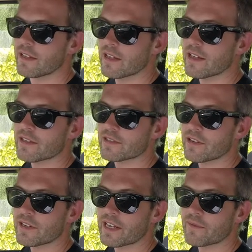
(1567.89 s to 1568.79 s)
Uh, so
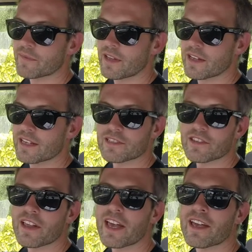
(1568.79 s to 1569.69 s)
yeah, a
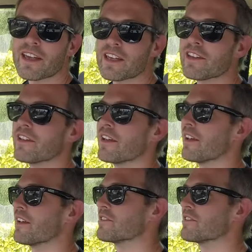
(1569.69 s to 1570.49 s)
lesson there in uh,